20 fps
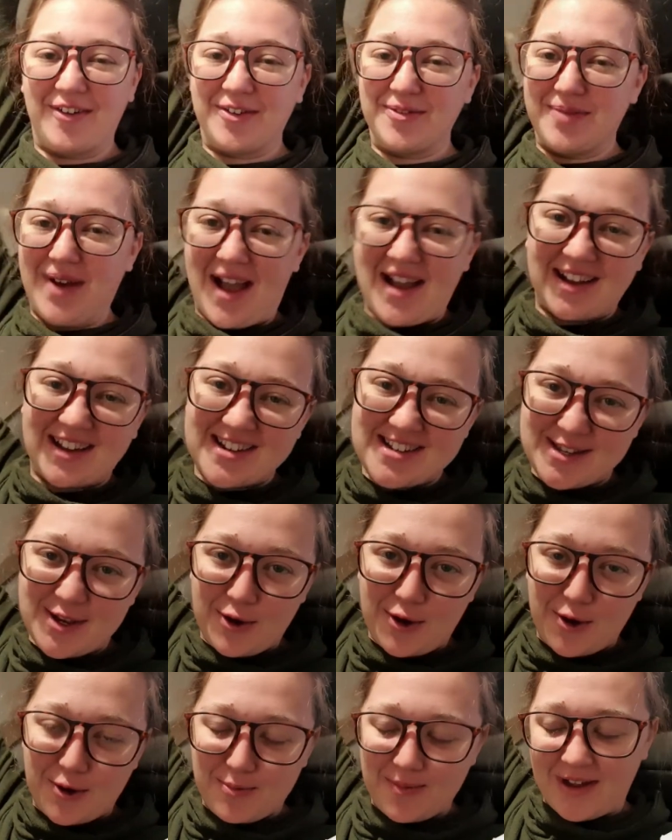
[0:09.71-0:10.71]
back
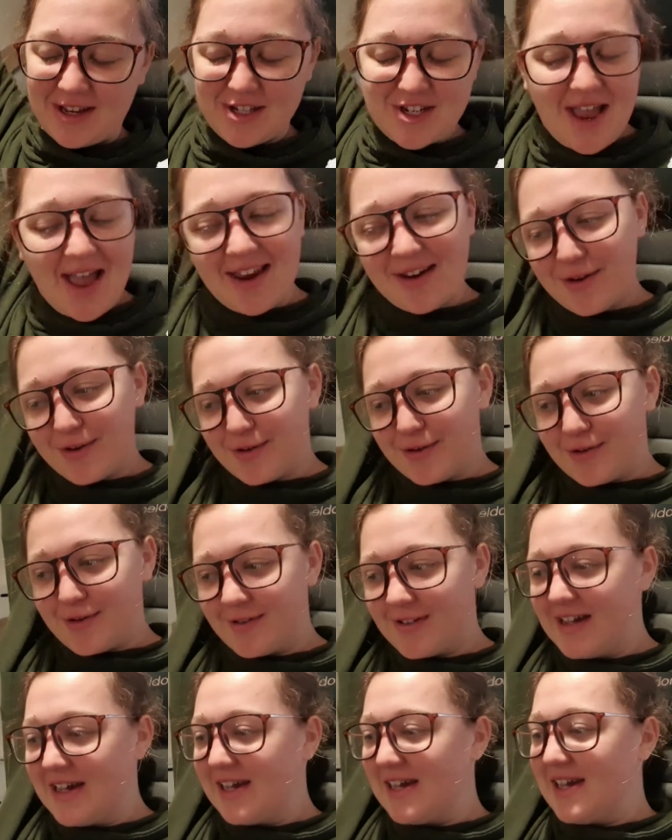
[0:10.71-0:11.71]
to my channel.
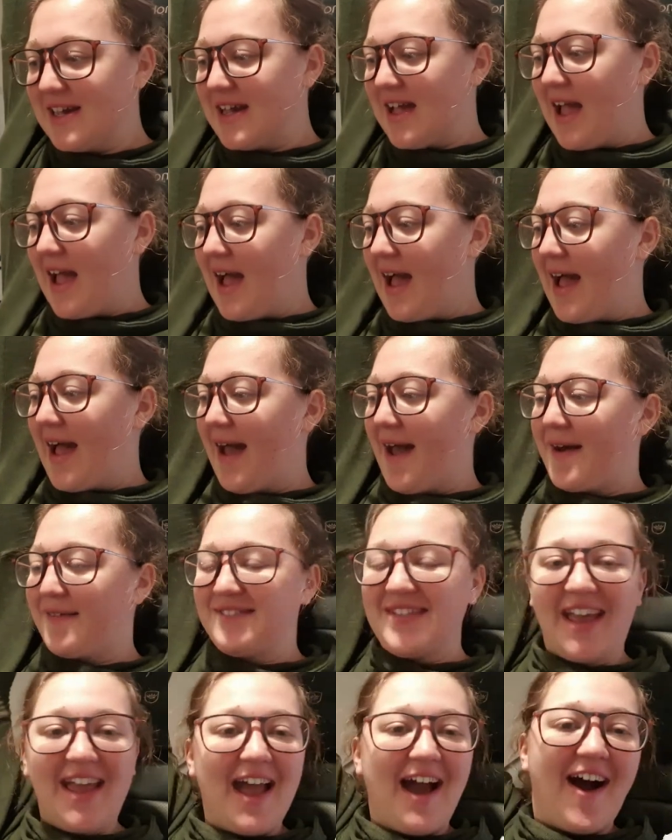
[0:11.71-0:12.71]
Um,
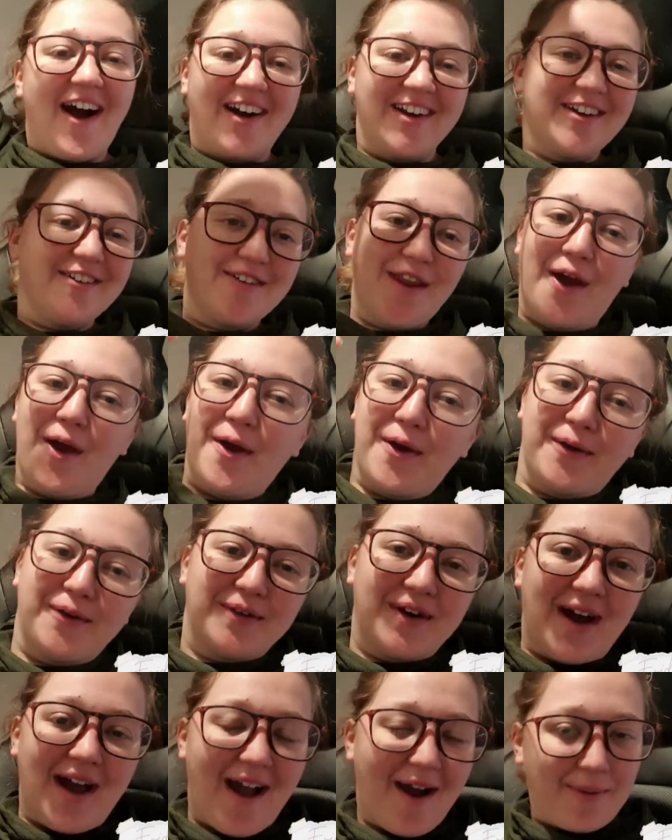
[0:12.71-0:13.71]
I don't know
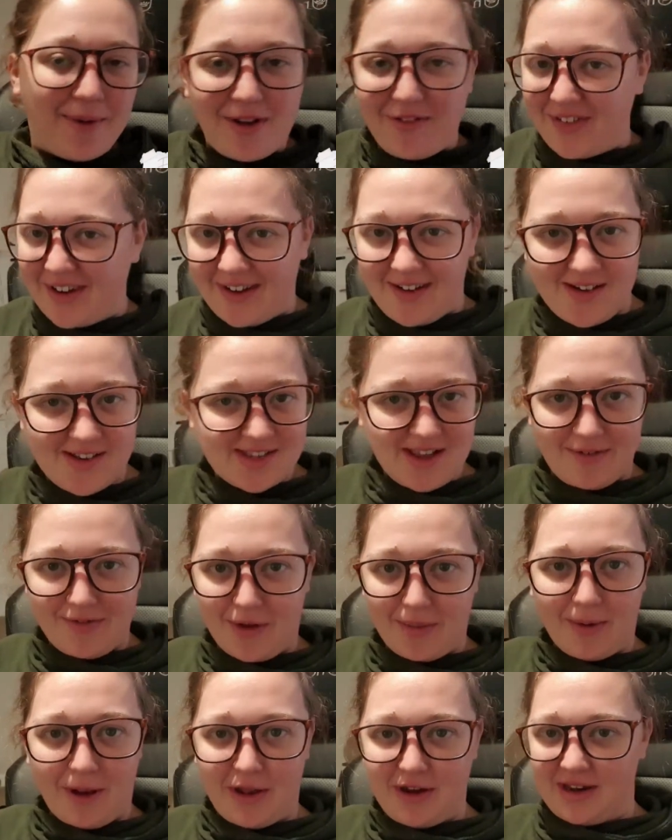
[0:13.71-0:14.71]
how many videos I've
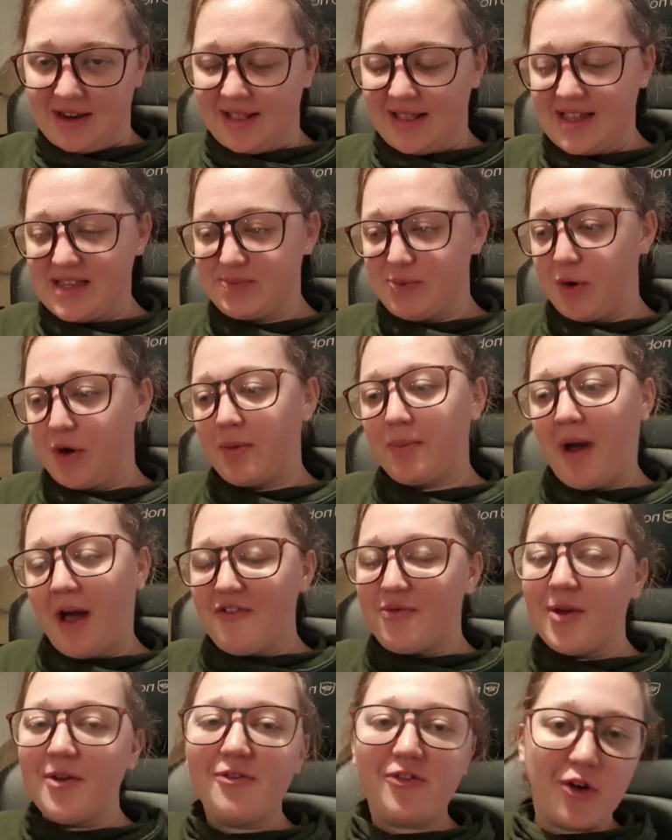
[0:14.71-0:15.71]
uploaded at this point, but I've
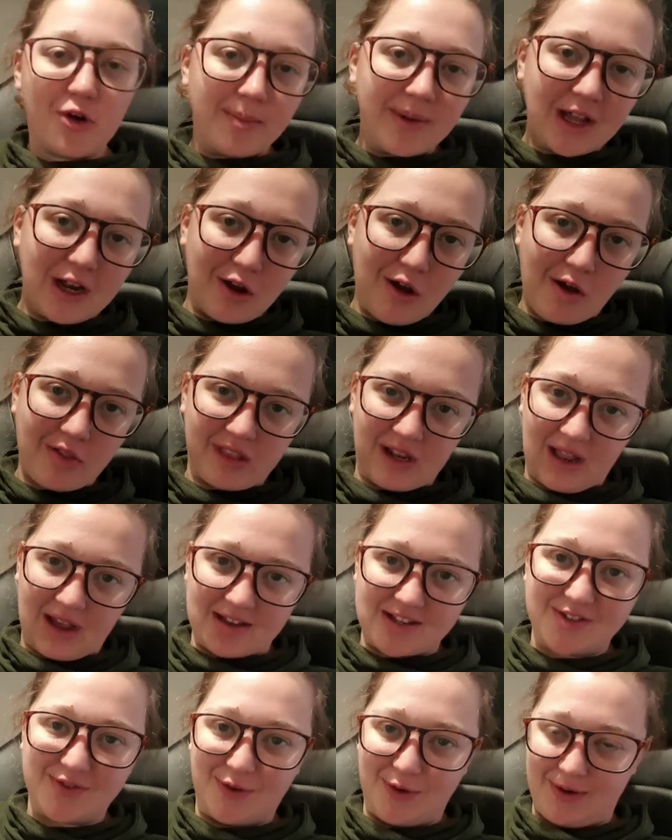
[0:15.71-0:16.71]
been filming a lot the
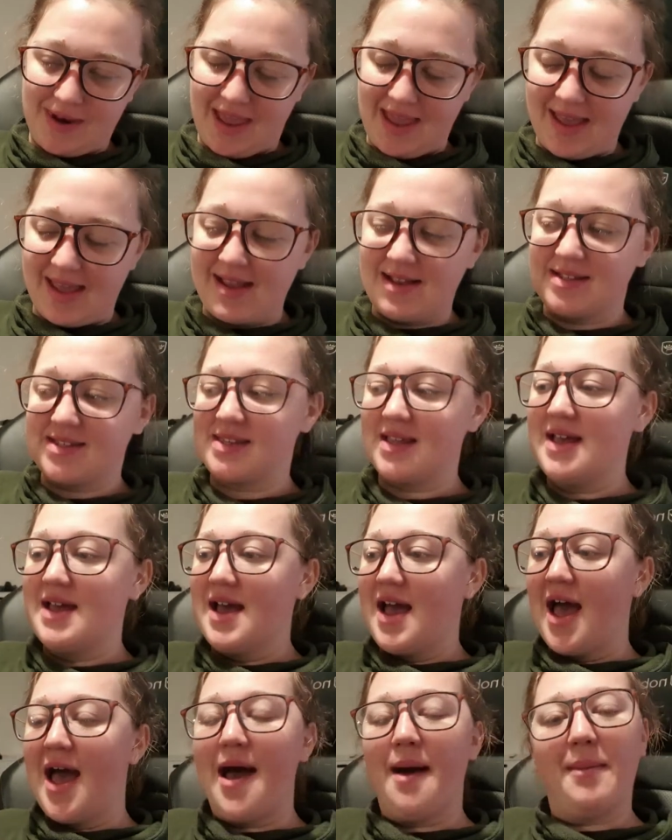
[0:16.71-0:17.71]
last few days.
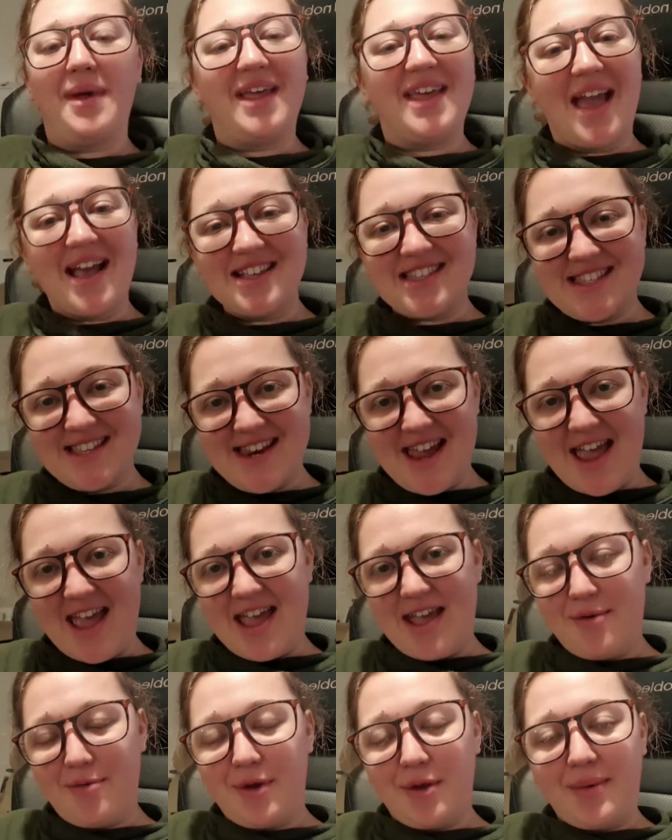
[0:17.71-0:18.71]
Um,
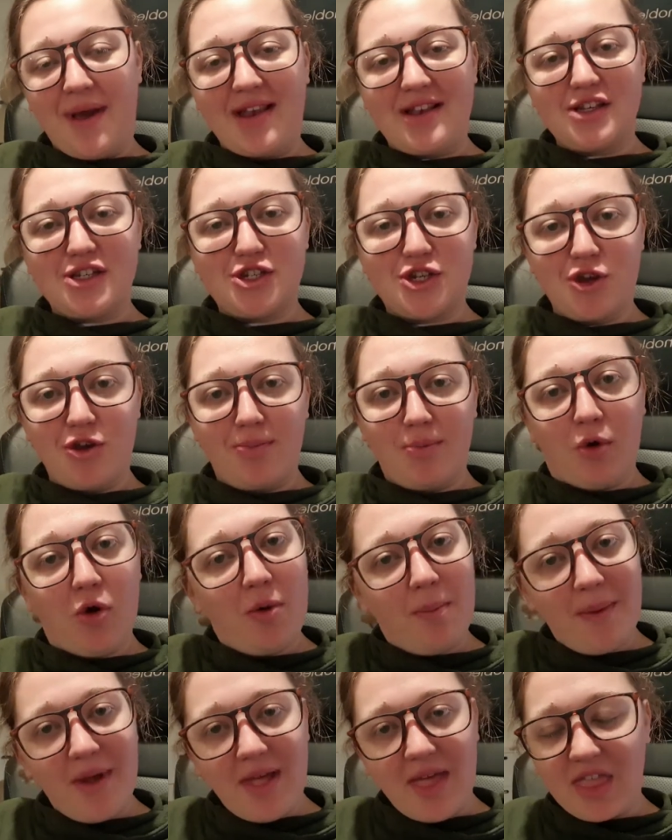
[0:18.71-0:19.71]
yesterday we went to
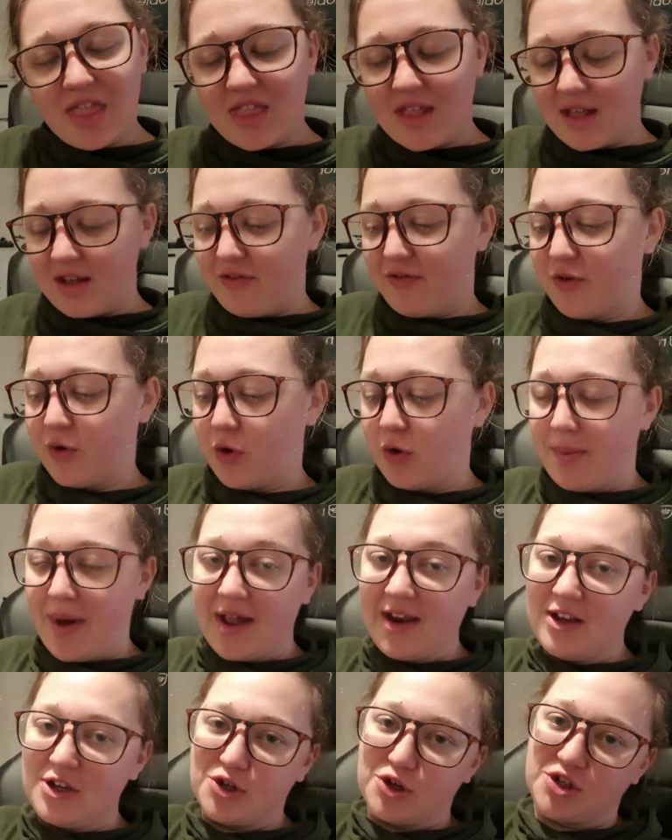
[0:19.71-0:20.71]
Bournemouth for mine
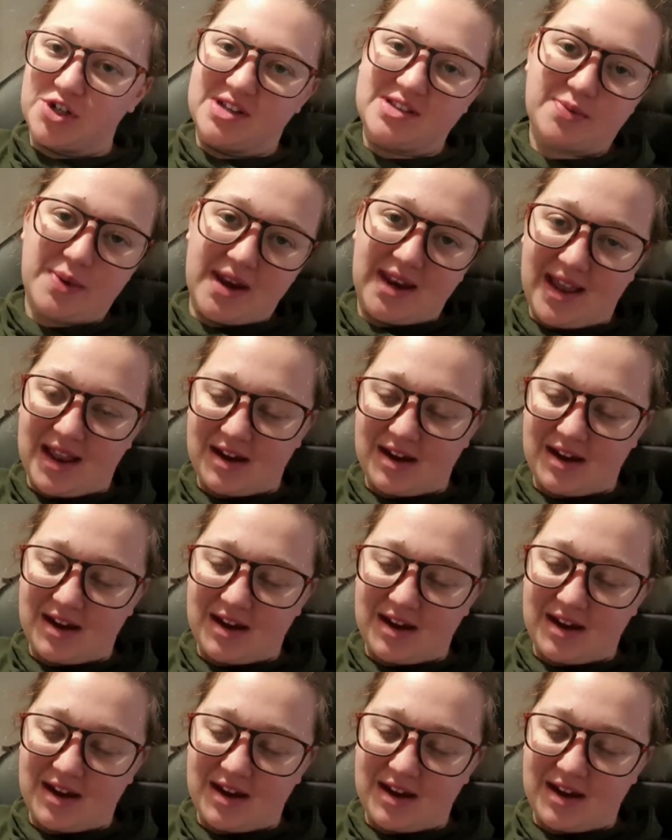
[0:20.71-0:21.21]
and Josh's wedding